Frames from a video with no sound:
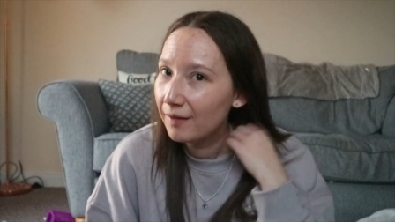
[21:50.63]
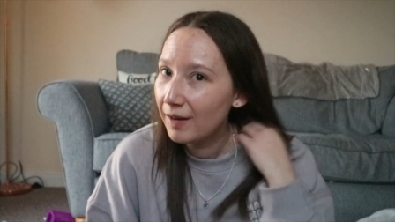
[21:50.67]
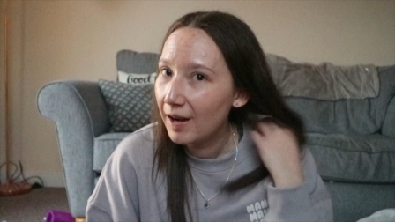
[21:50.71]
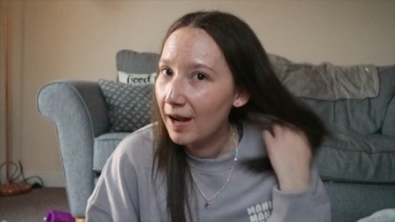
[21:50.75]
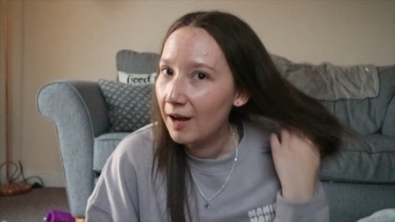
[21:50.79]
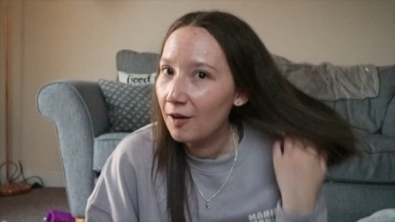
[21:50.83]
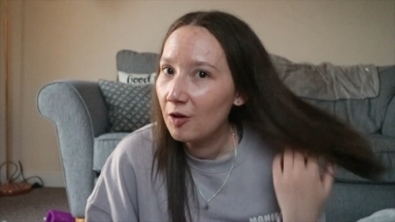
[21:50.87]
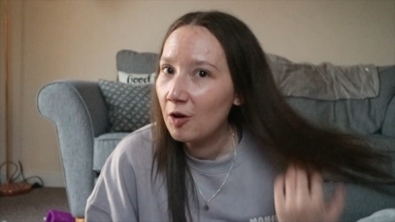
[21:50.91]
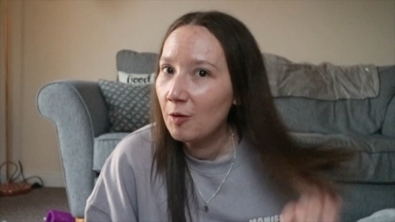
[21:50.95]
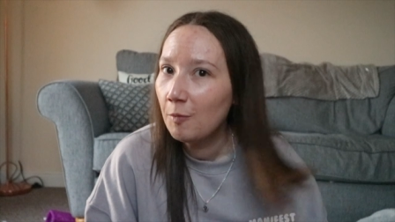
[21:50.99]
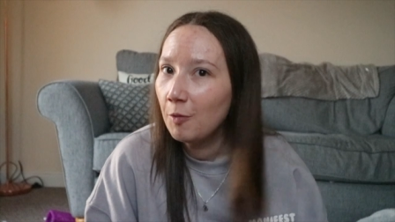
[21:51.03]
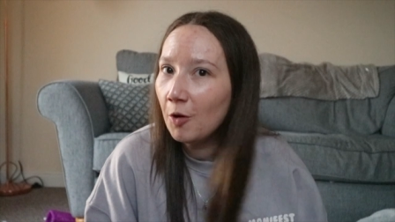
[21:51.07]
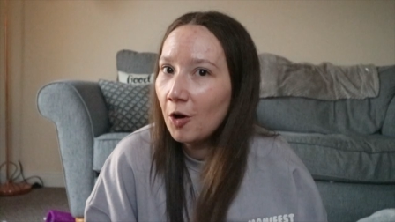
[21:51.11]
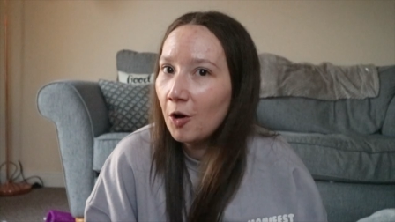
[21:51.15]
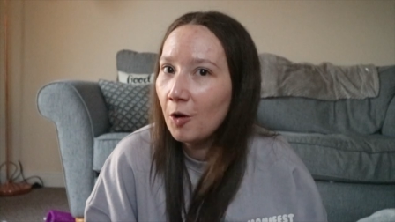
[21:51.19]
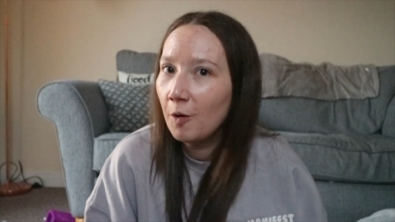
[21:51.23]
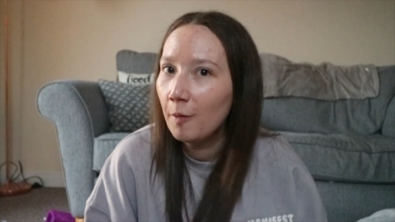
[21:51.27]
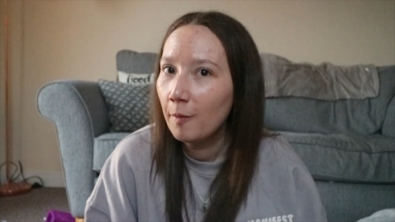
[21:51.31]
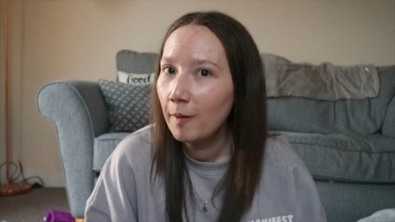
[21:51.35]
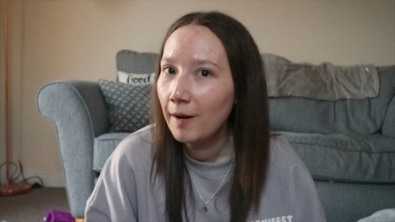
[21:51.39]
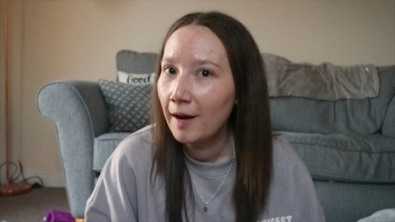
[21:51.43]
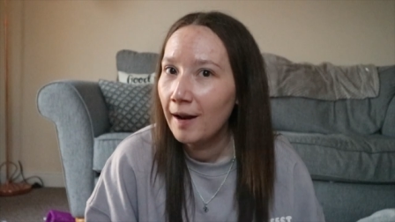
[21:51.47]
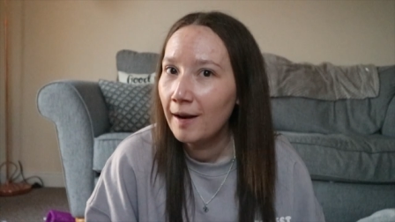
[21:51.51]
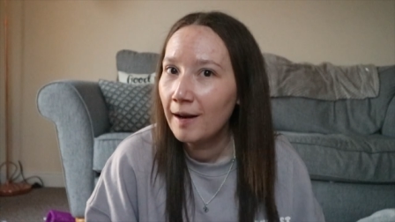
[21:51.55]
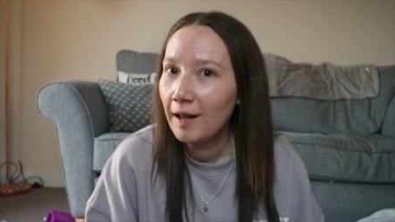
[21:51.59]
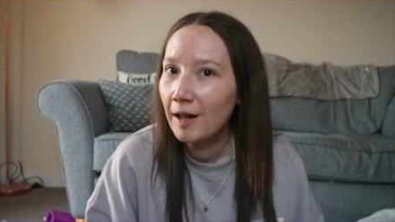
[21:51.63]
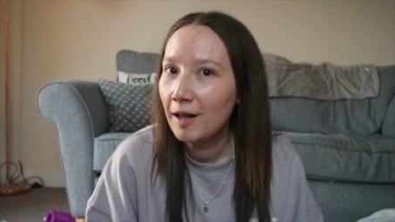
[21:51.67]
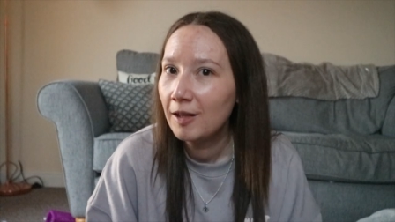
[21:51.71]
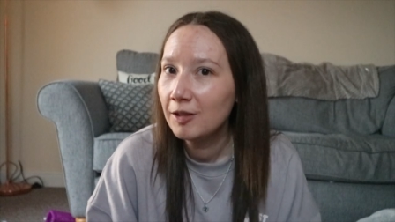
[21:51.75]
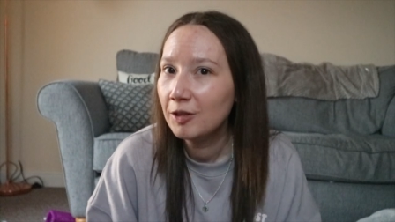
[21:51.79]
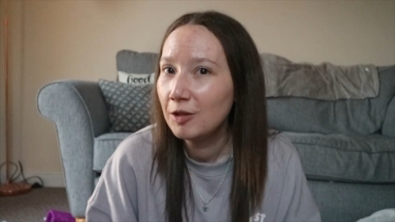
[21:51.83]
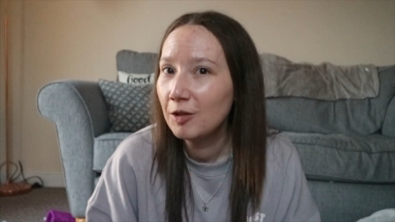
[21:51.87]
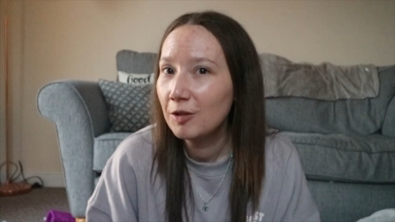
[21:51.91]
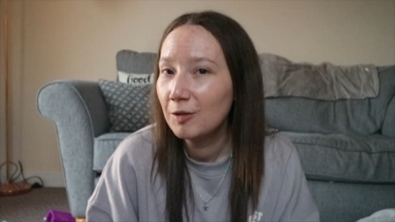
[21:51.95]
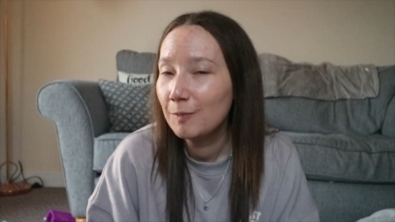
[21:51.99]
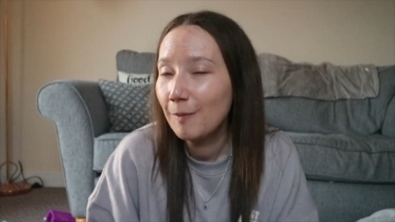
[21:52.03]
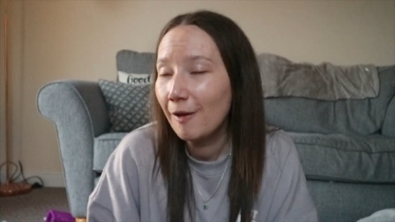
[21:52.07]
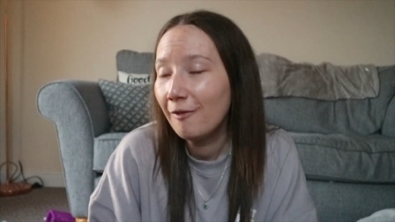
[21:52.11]
I'll come home and I'll
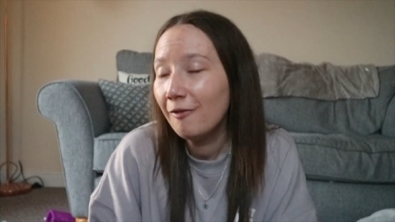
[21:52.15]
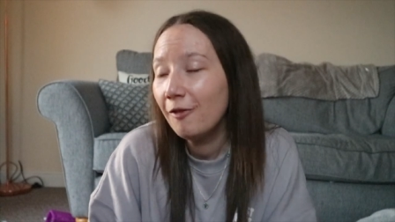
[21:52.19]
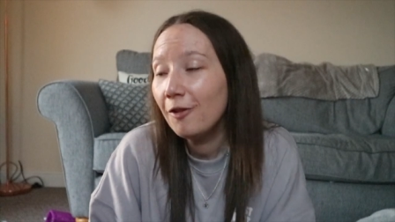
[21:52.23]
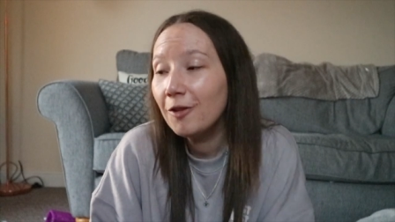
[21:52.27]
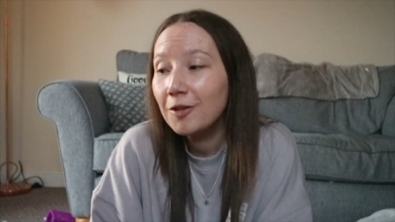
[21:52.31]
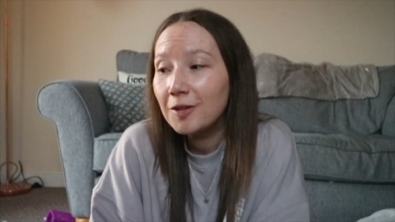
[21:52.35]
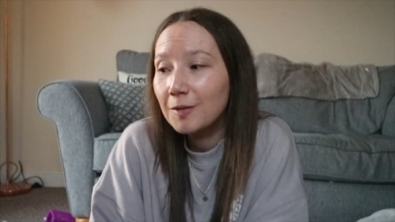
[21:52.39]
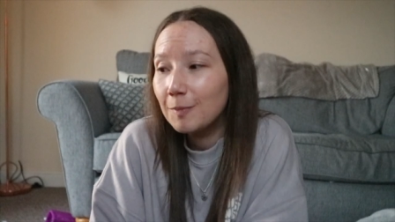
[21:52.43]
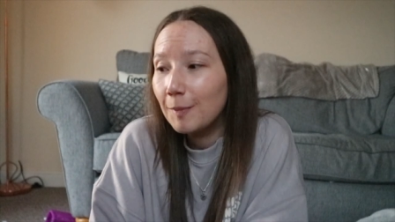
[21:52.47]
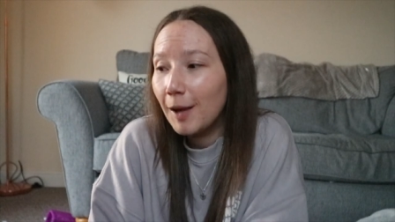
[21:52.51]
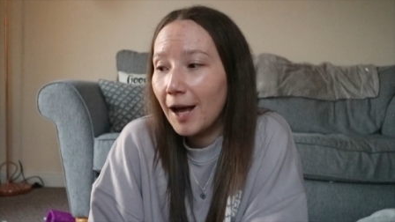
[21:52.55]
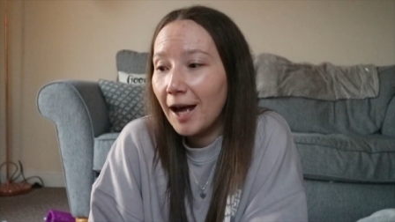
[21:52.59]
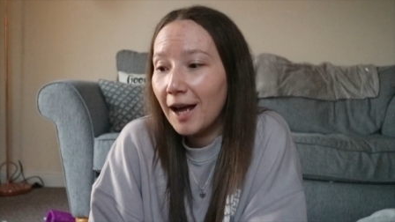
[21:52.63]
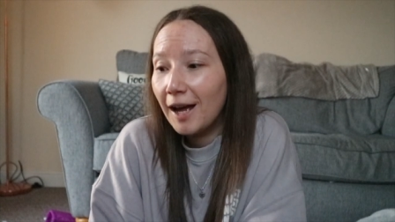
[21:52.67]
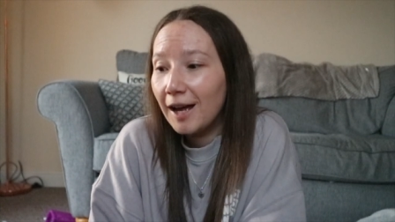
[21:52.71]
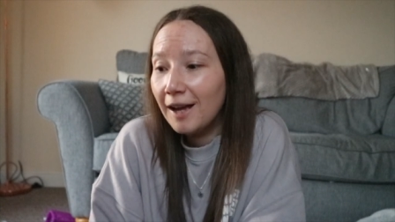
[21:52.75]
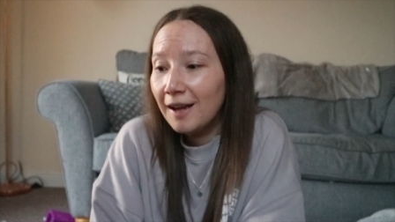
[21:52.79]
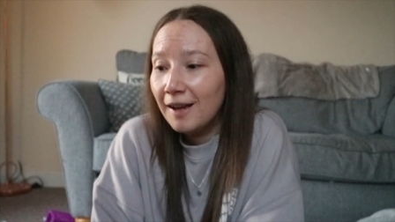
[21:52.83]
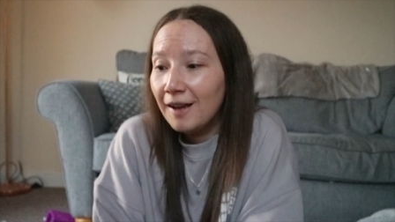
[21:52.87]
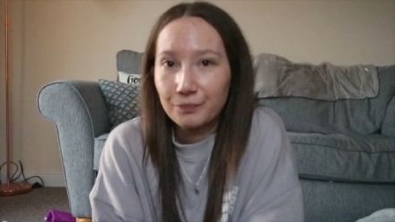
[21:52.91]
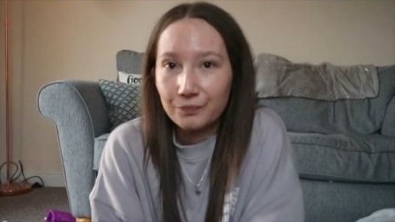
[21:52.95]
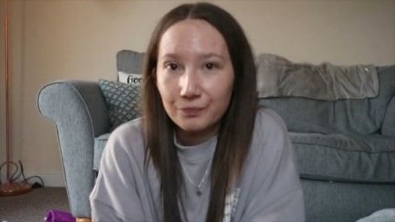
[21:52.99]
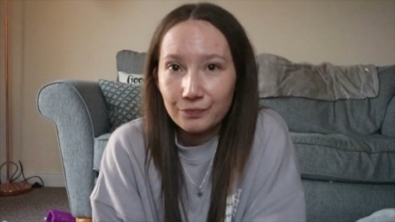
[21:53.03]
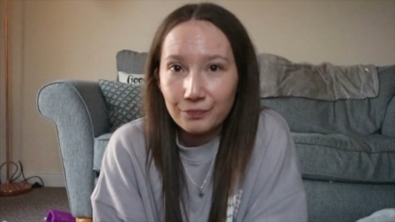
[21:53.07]
use my foot spa.